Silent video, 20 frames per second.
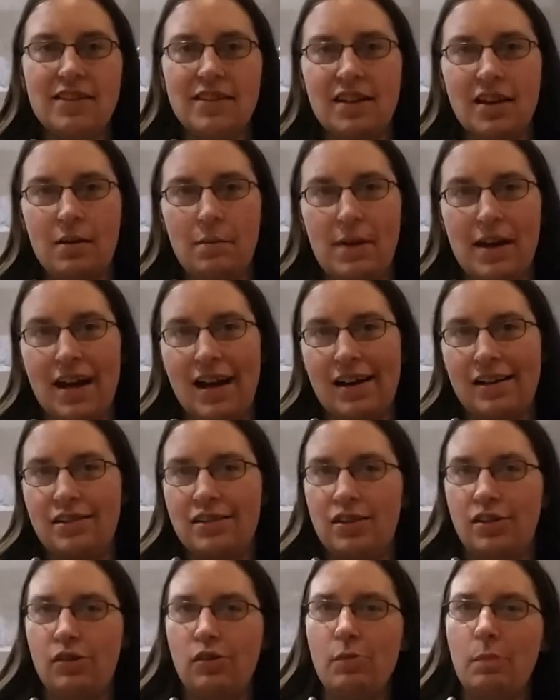is going to be a
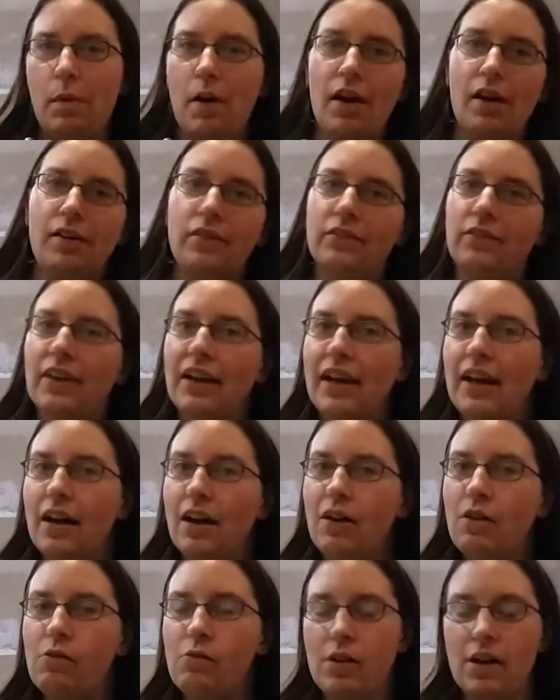two-part
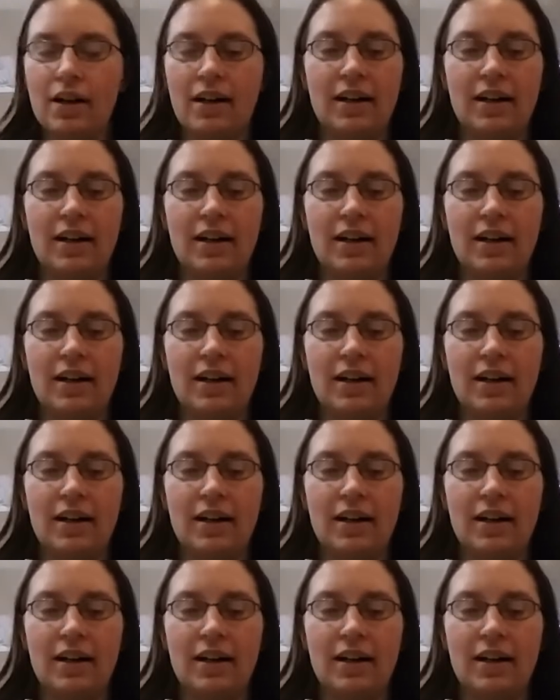video.